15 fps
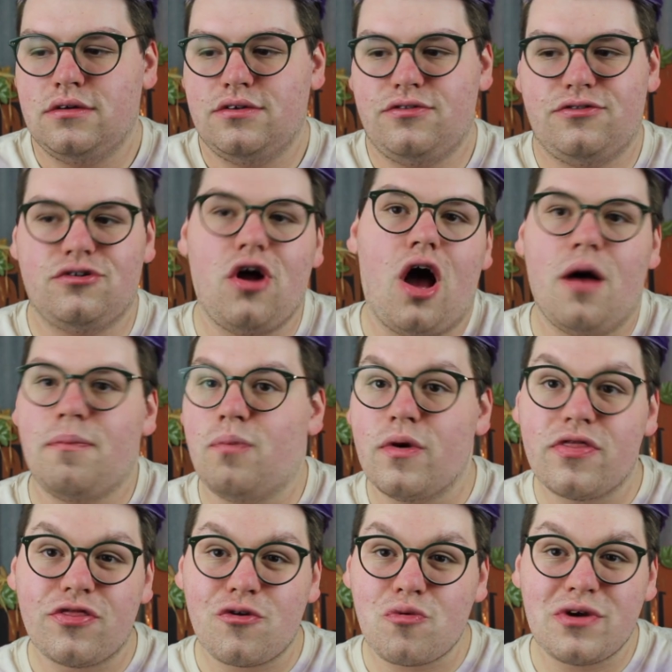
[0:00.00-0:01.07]
stop
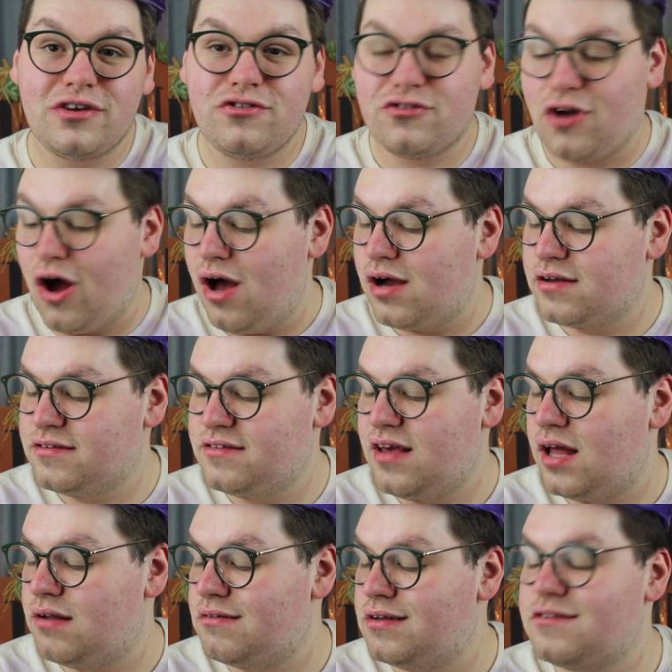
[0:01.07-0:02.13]
with restocks
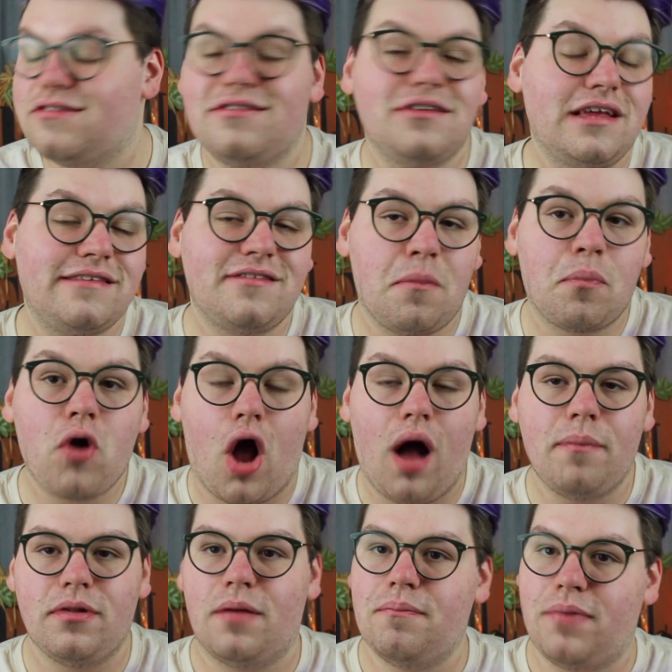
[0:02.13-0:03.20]
and it's it's a
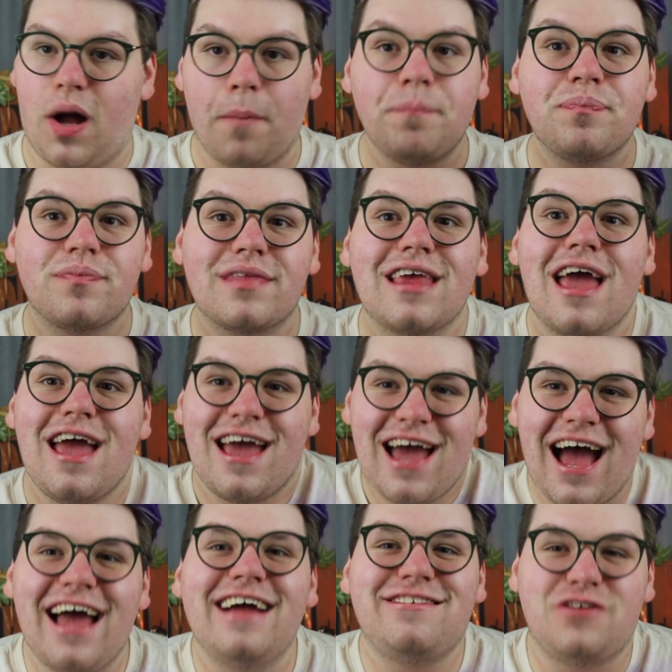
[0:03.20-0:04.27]
problem, but
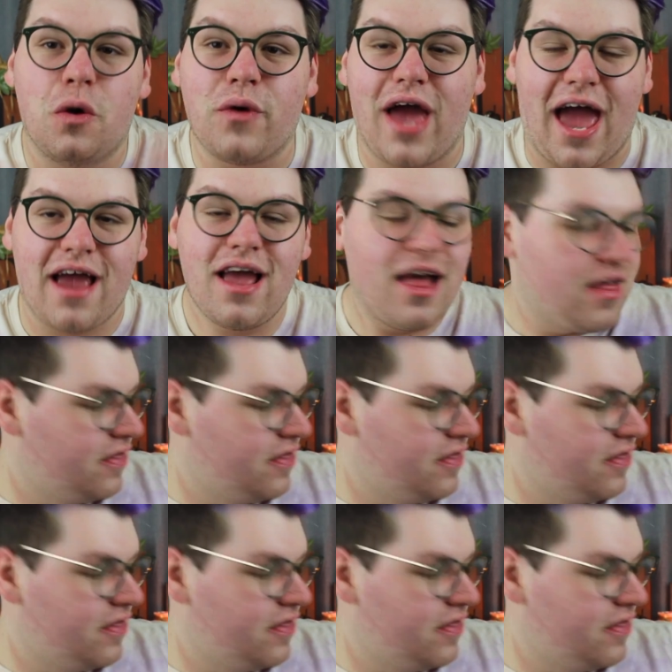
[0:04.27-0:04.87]
it's okay.